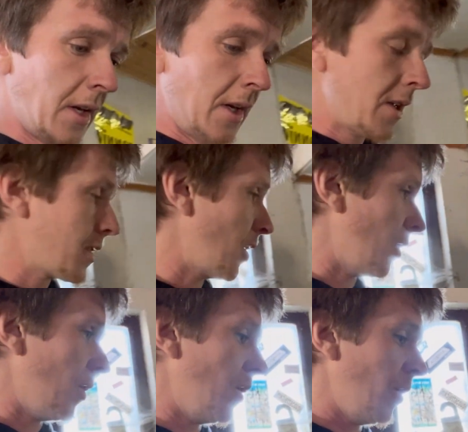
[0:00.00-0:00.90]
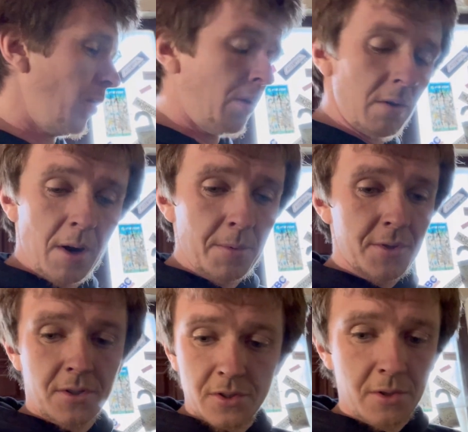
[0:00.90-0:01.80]
So while
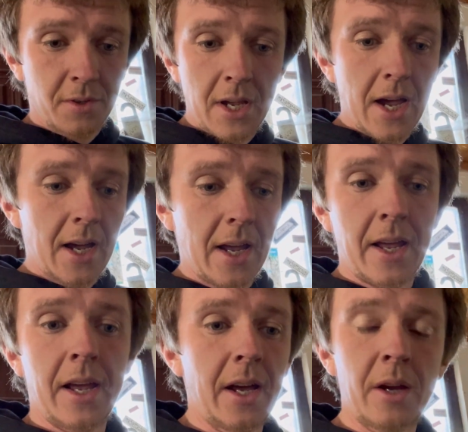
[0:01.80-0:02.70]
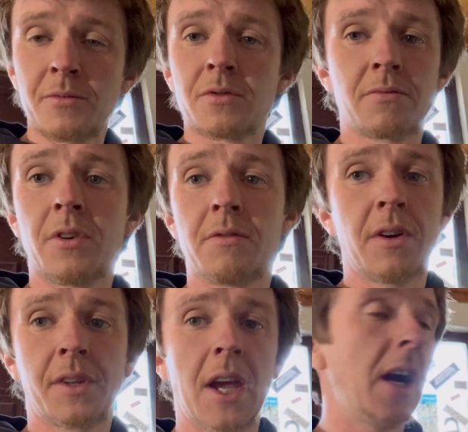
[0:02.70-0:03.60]
Robert's just doing that, I'm just running
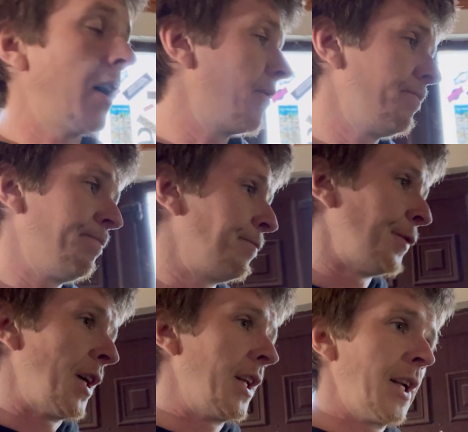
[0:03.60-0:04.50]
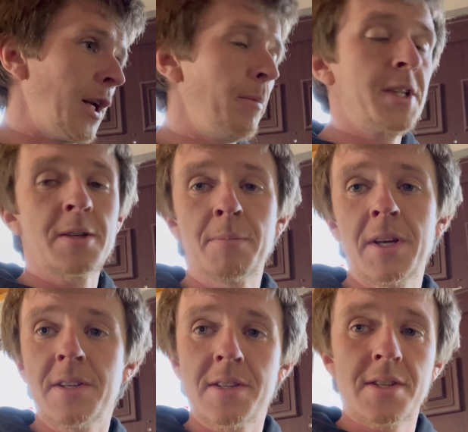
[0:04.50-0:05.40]
around the car finding little bits and
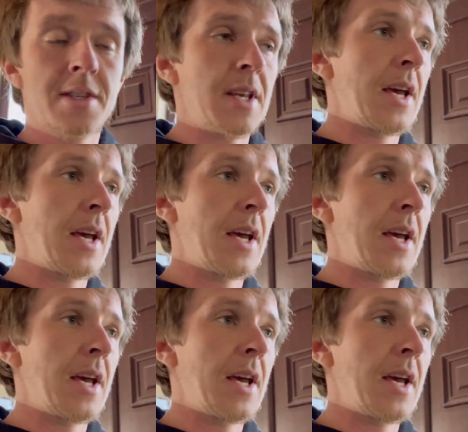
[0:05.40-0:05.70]
pieces.